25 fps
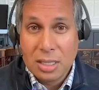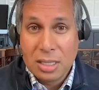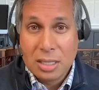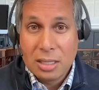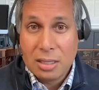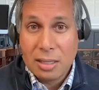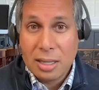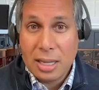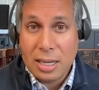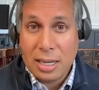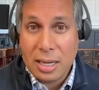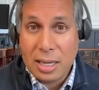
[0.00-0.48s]

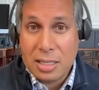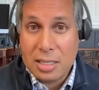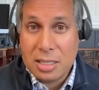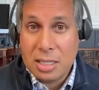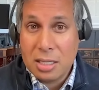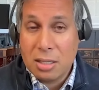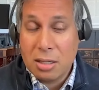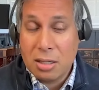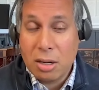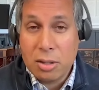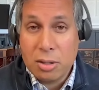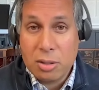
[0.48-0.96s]
late
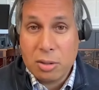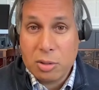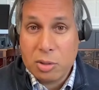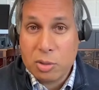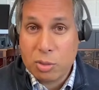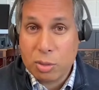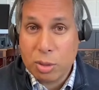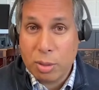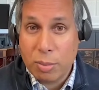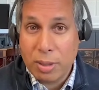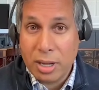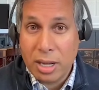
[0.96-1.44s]
1800s
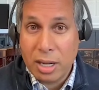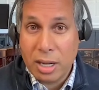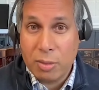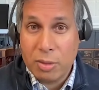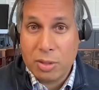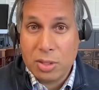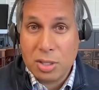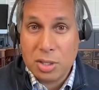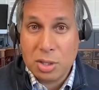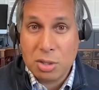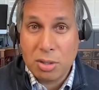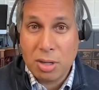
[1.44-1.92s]
were about
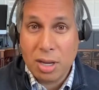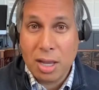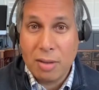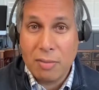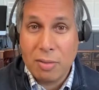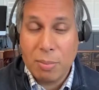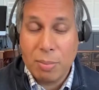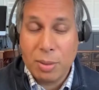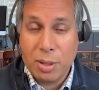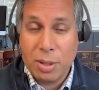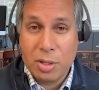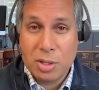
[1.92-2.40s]
which is you have a
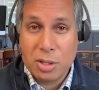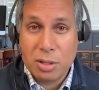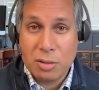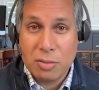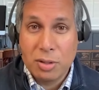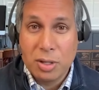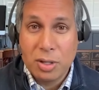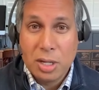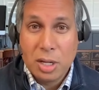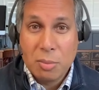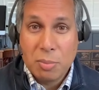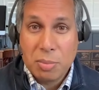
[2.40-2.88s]
bunch of
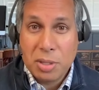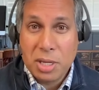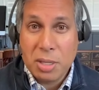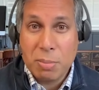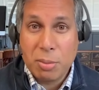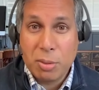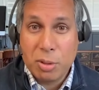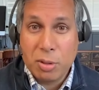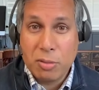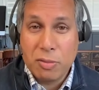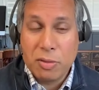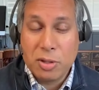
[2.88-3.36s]

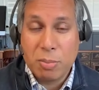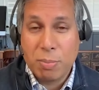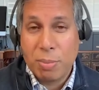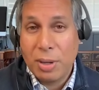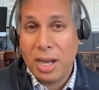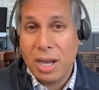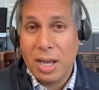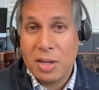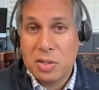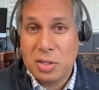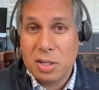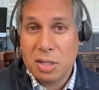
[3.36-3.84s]
people who've
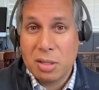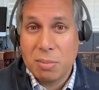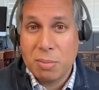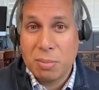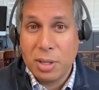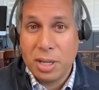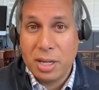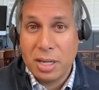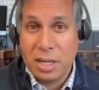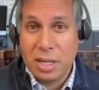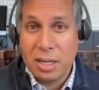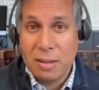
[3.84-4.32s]
deposited
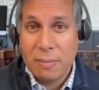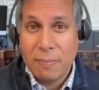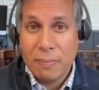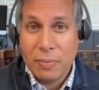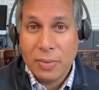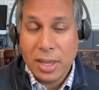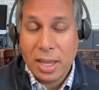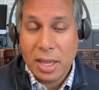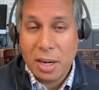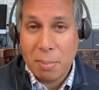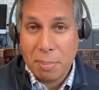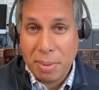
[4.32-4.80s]
money
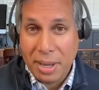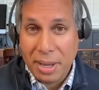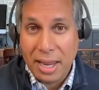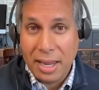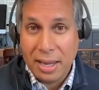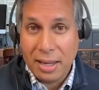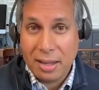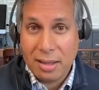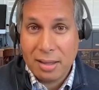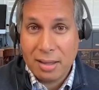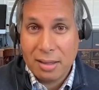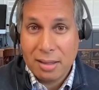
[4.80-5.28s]
at a
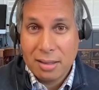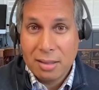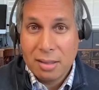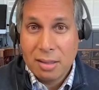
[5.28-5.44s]
bank